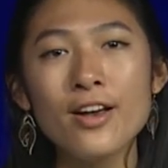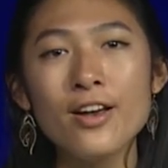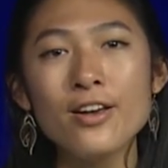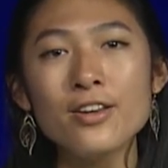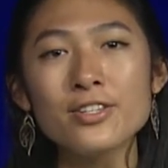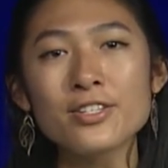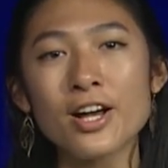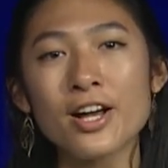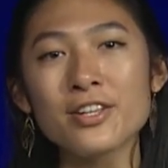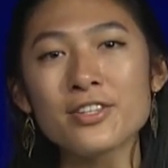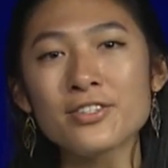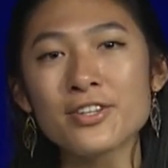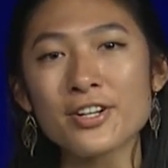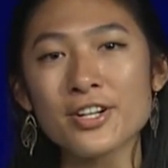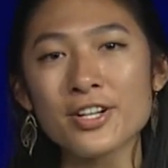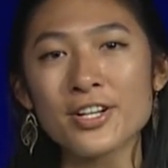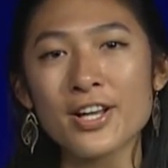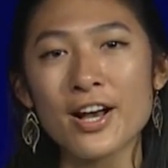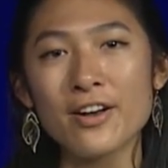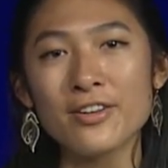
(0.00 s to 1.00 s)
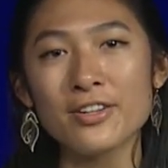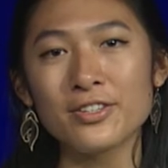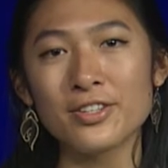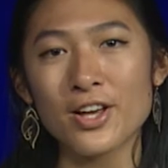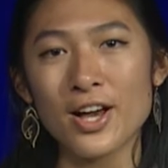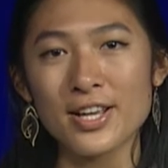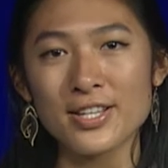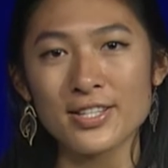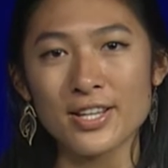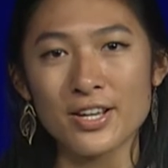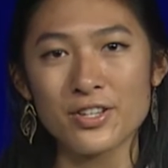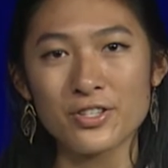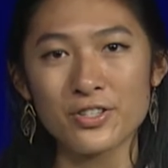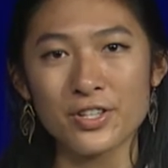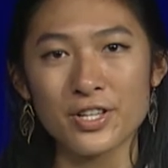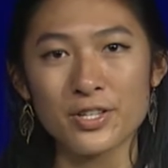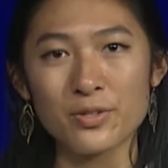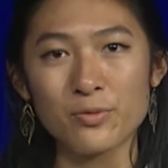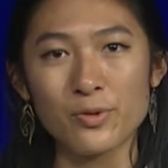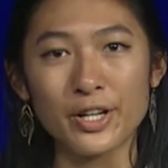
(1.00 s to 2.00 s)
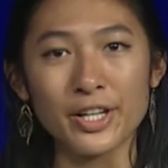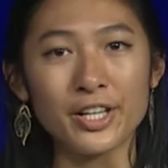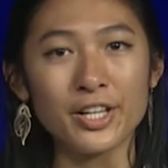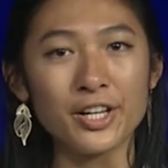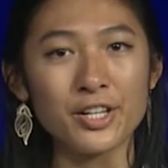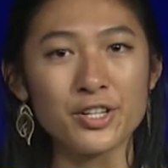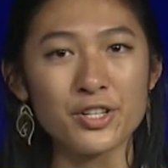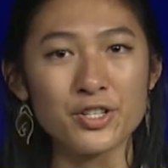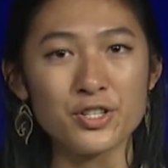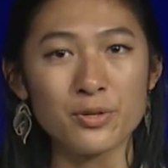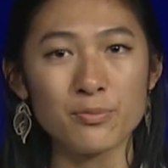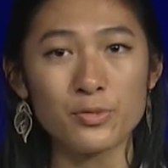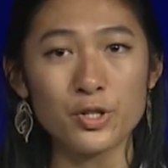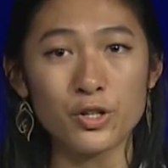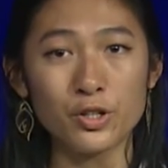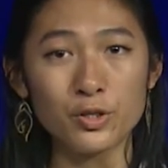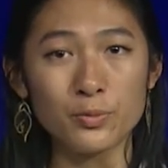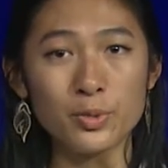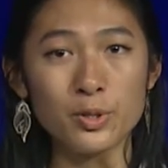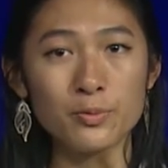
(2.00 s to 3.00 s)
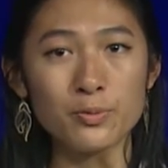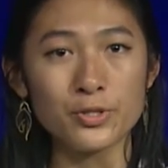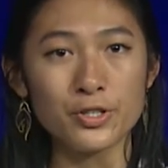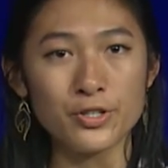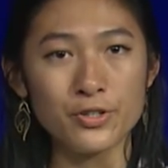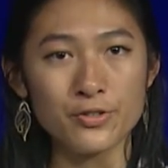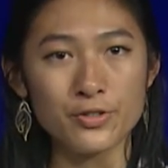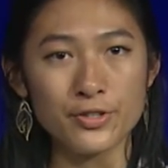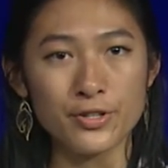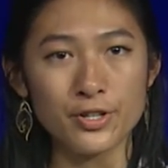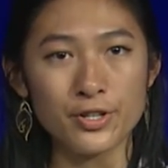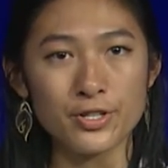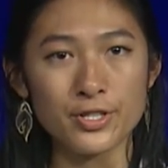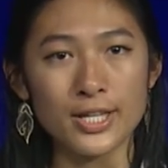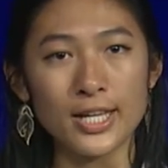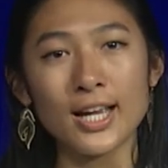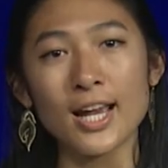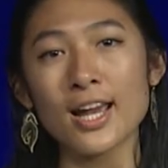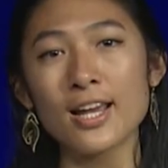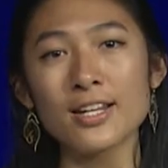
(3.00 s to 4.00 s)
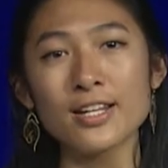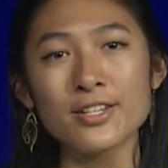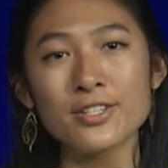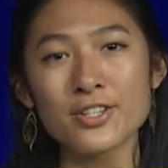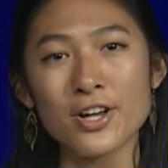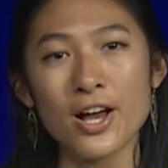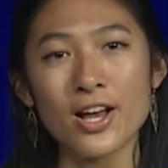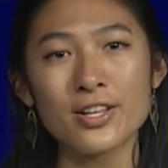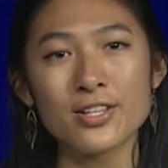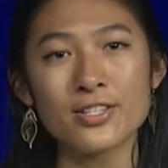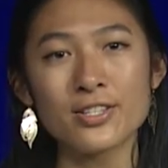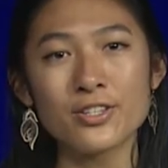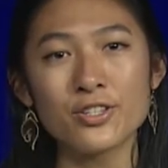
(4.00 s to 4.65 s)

Sean started out in Los Angeles working under some notable producers like Andy Johns,